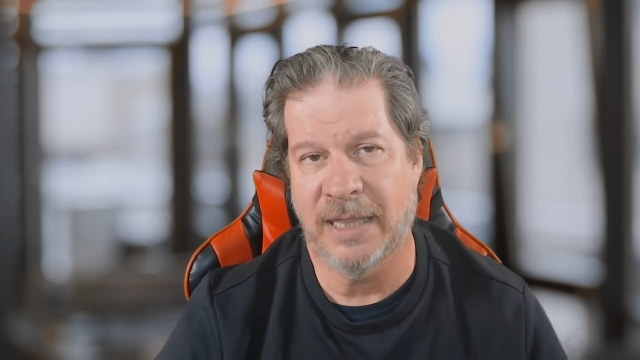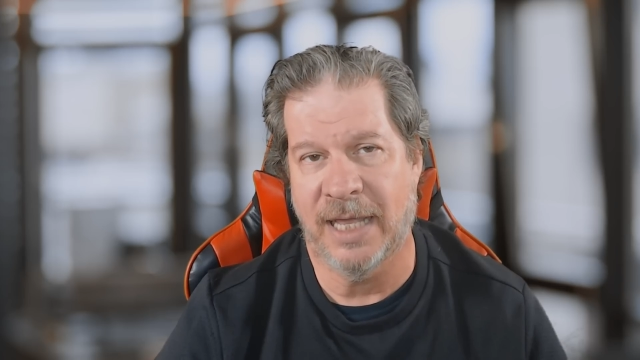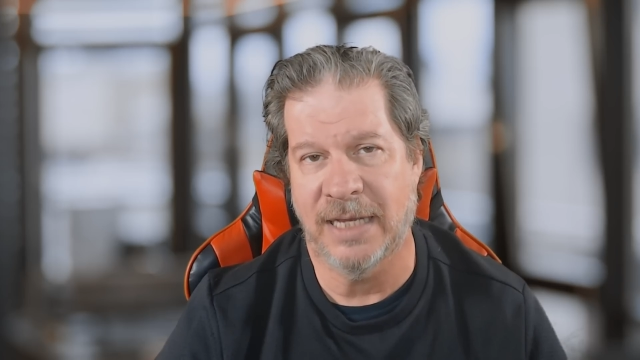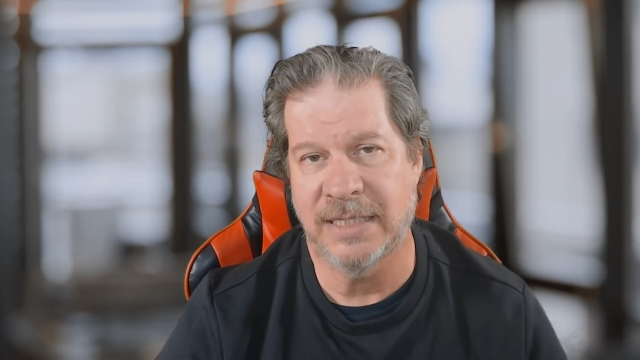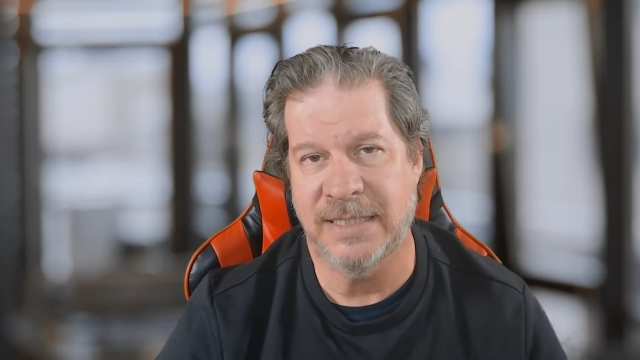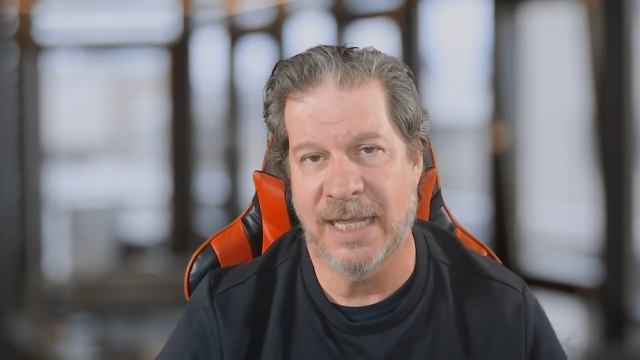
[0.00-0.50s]

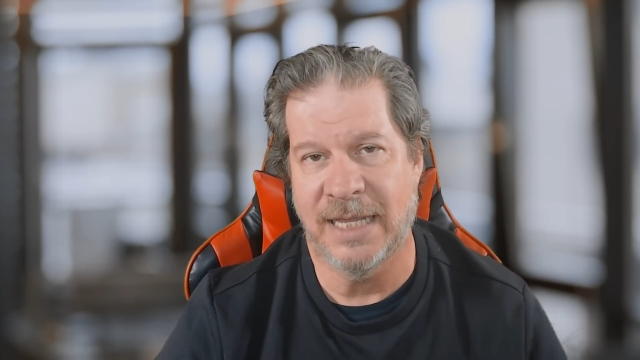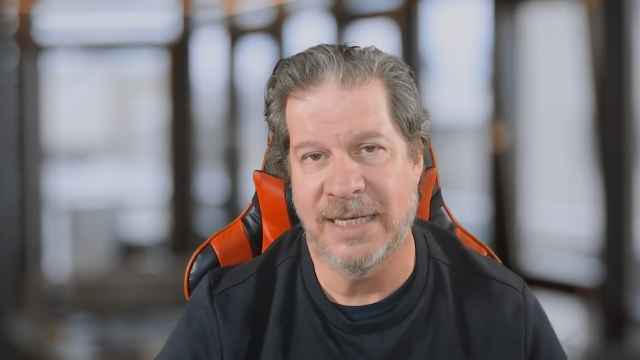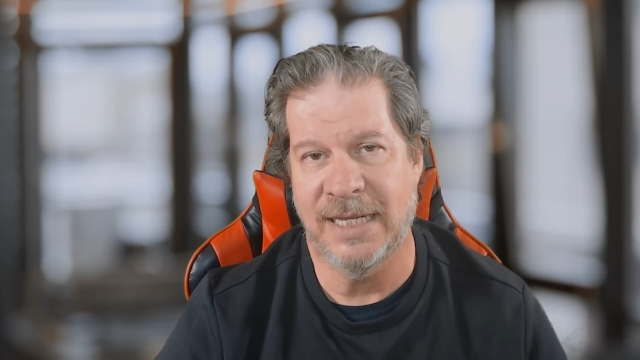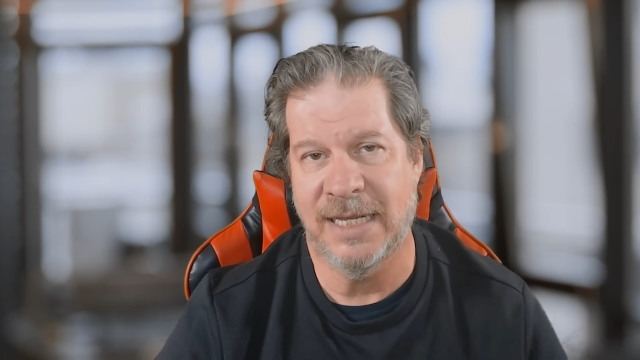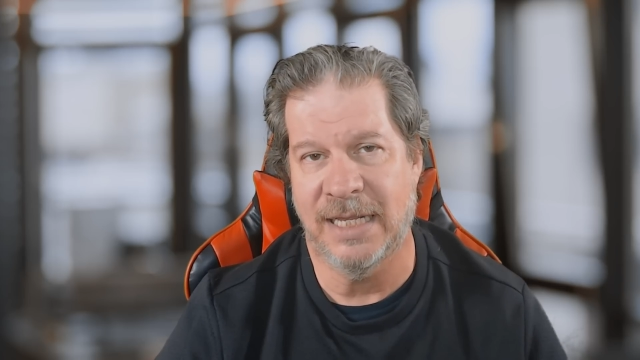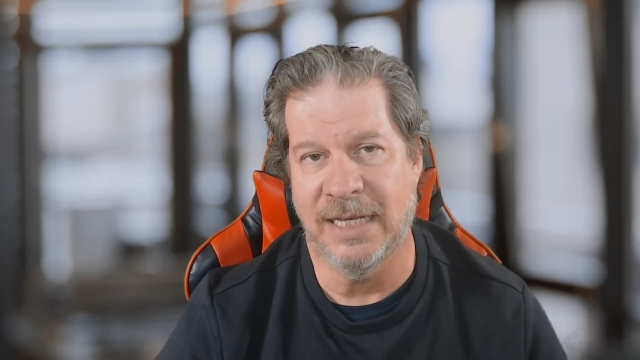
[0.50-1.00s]
that is that he
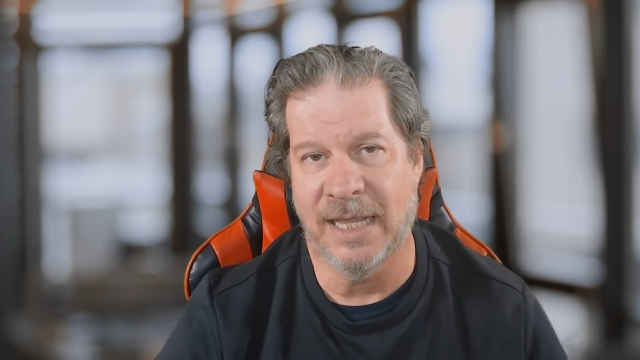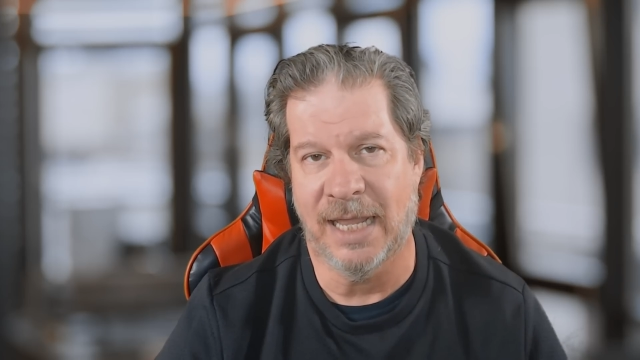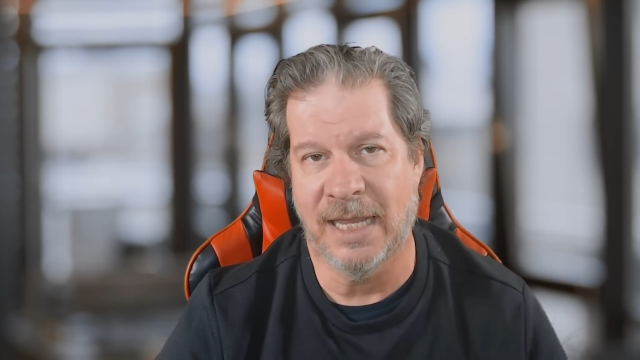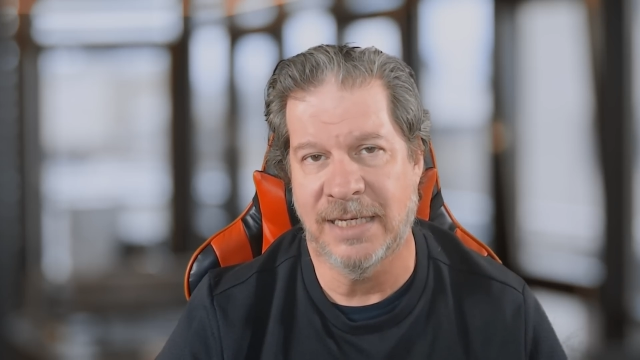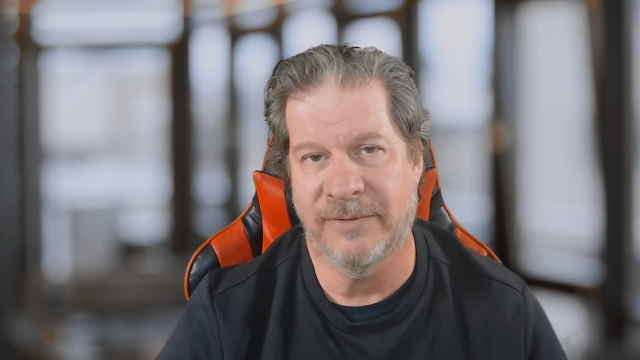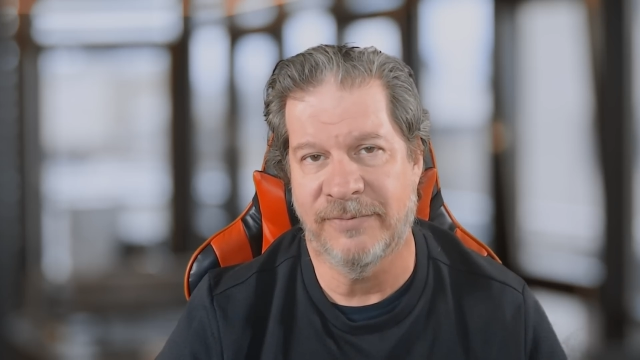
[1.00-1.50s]
did it in
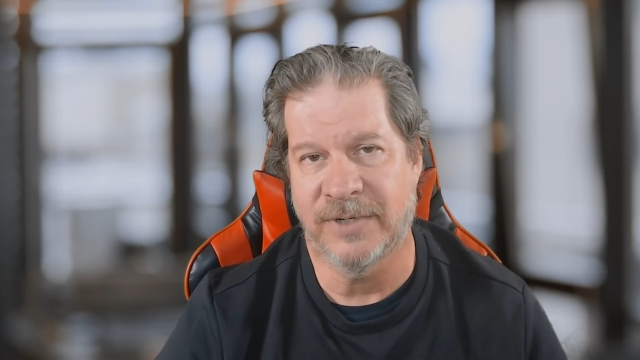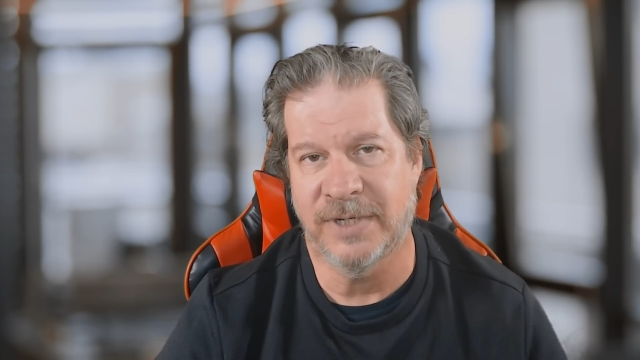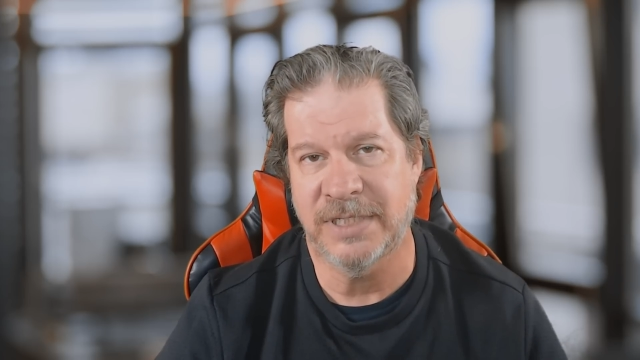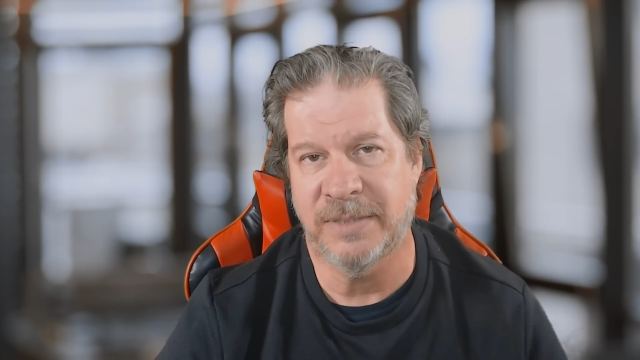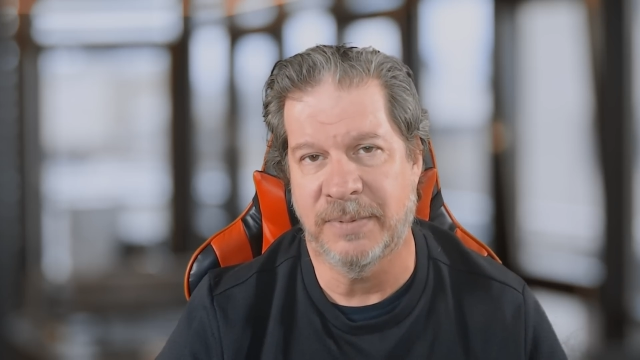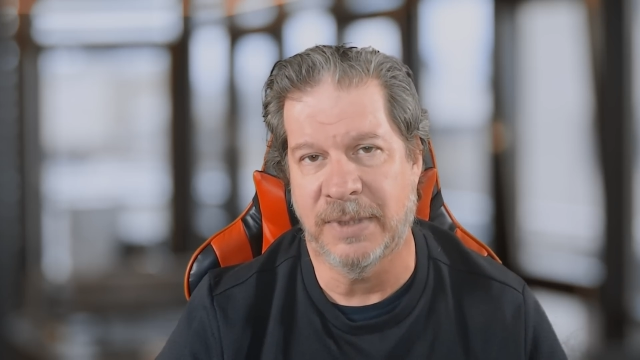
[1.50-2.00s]
8 different
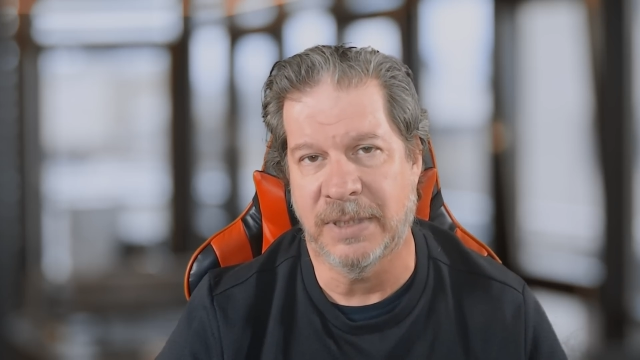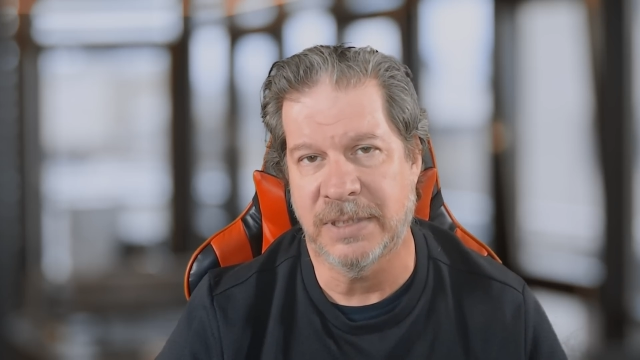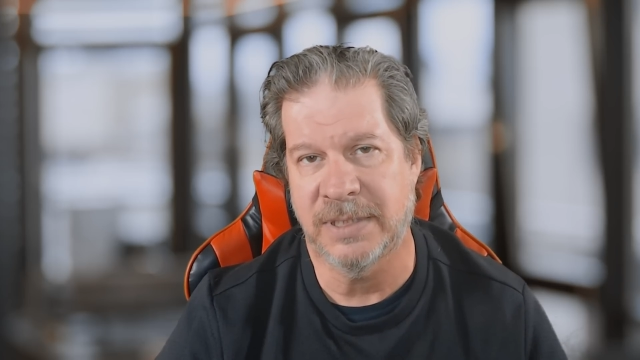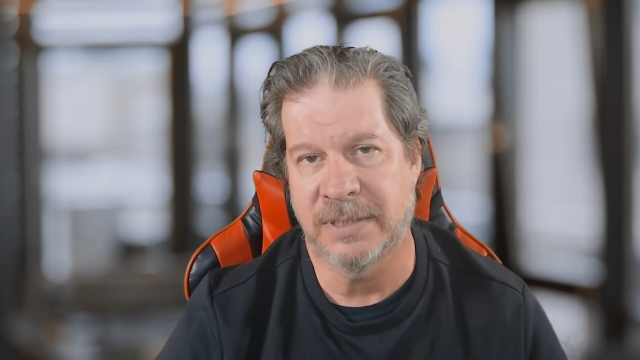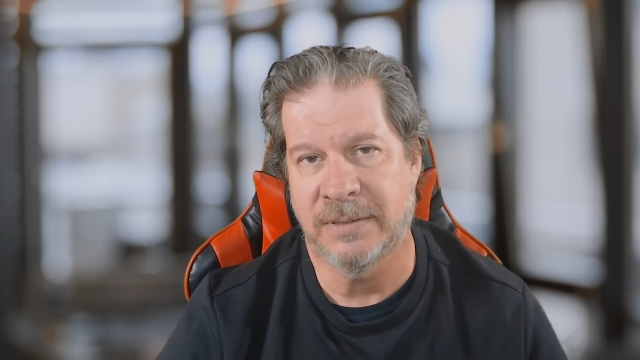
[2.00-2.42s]
disciplines.